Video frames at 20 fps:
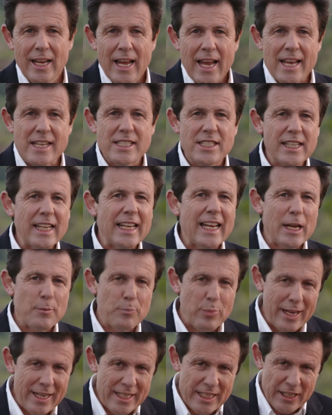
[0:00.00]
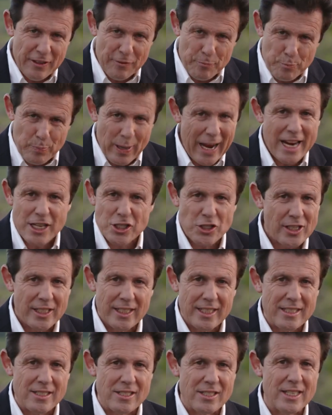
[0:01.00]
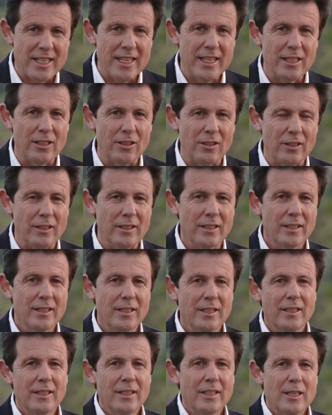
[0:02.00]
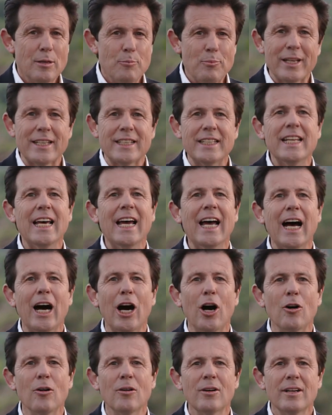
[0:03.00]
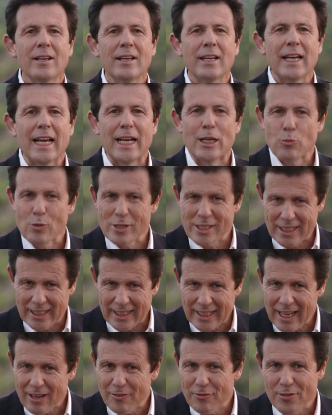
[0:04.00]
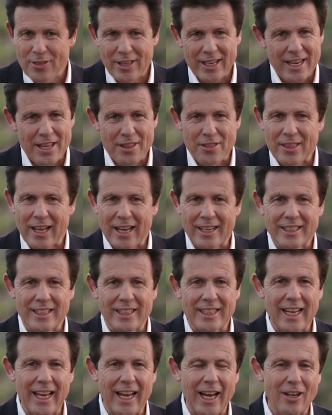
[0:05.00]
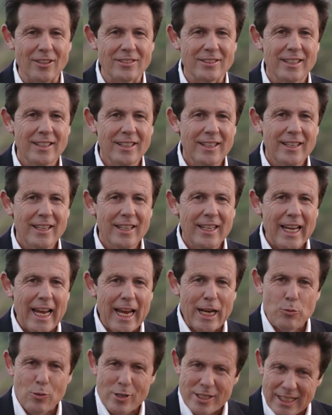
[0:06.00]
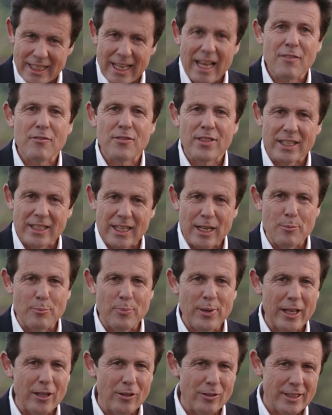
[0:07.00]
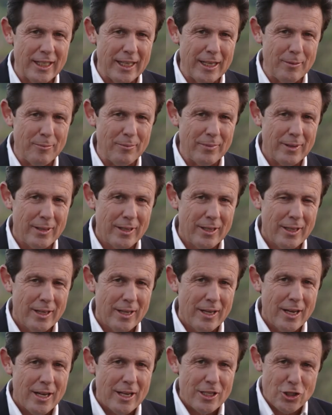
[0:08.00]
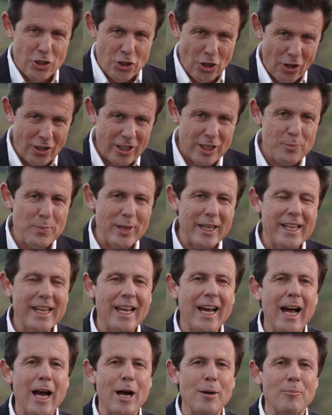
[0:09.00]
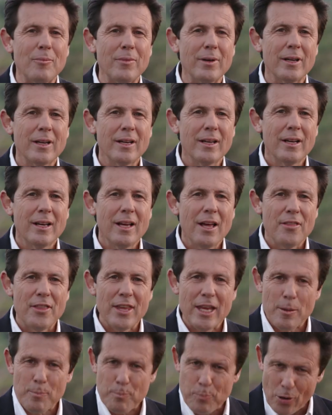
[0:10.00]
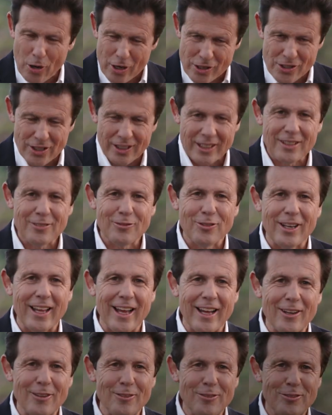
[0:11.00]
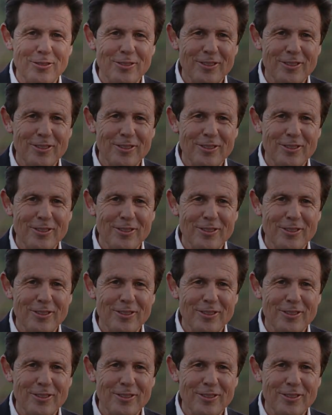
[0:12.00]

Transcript: He still had plenty of passion and zeal, but now it was love that he thundered out. It was love that compelled him. John had become the apostle of love.